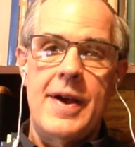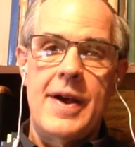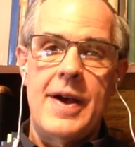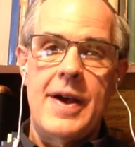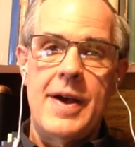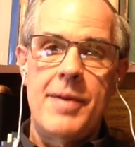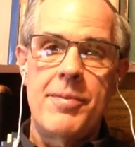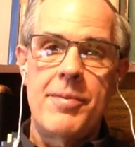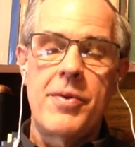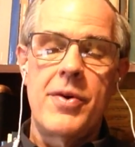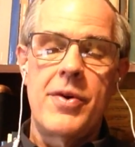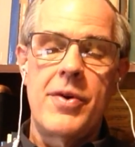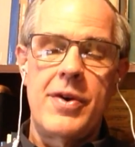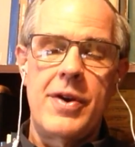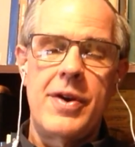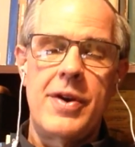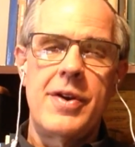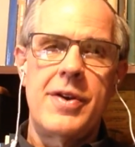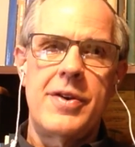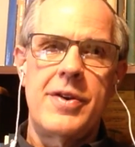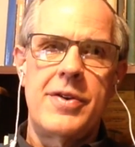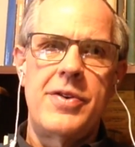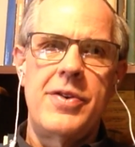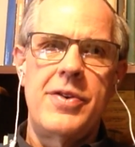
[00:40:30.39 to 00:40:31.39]
I'm
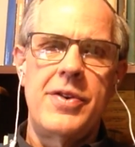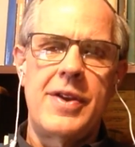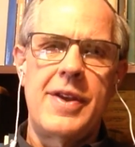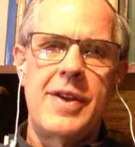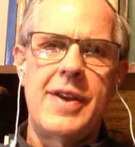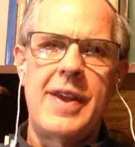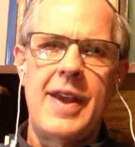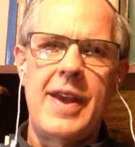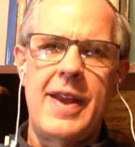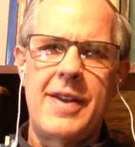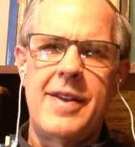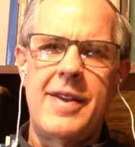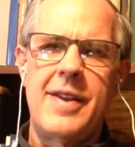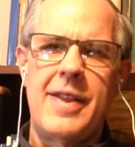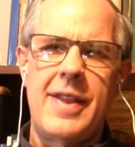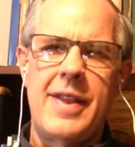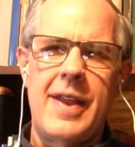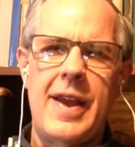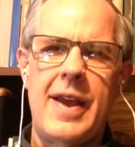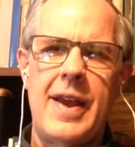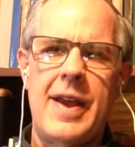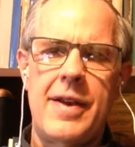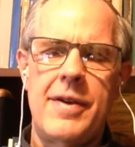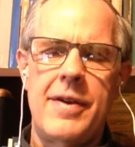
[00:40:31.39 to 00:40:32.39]
going to get to
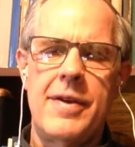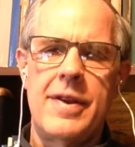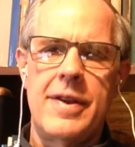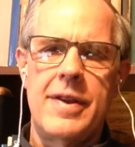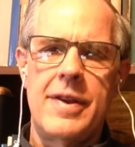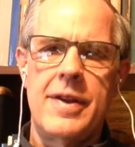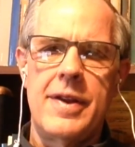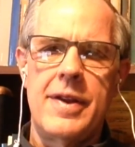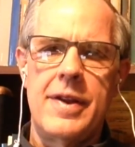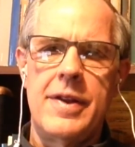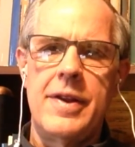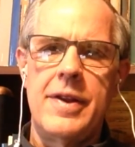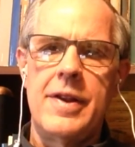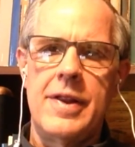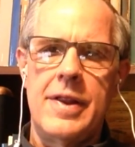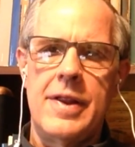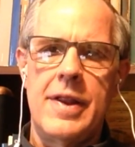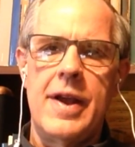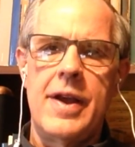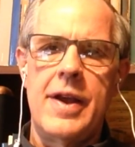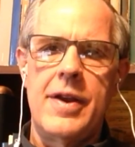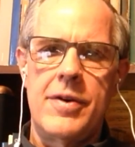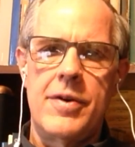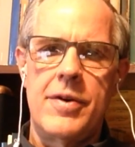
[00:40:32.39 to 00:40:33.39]
that a little
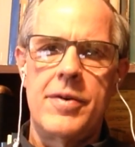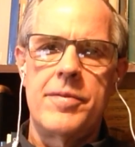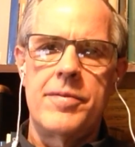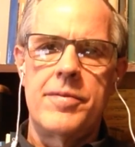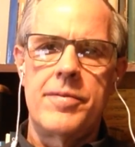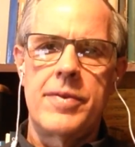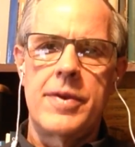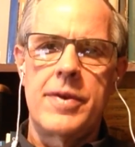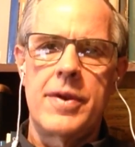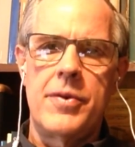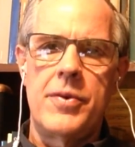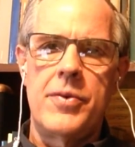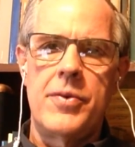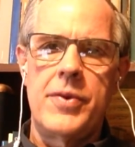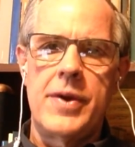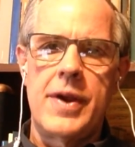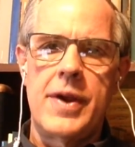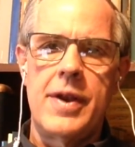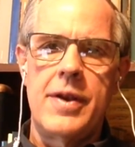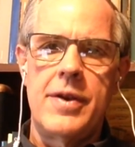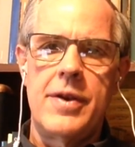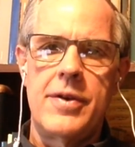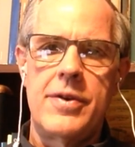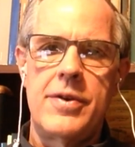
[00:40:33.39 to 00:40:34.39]
later when we
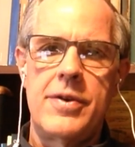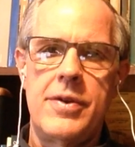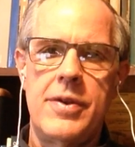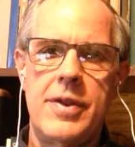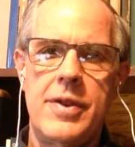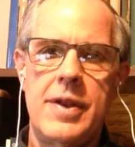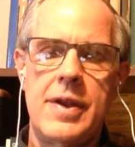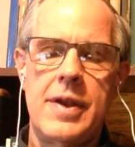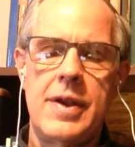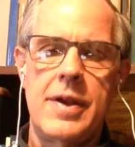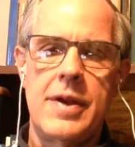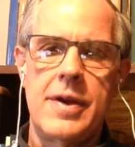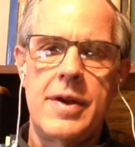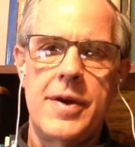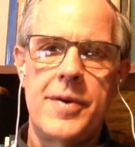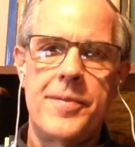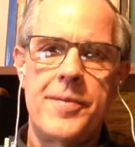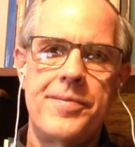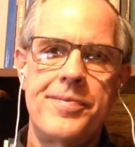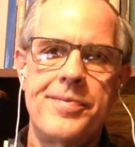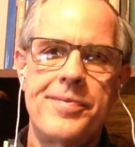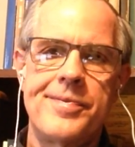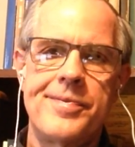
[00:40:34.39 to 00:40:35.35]
get into the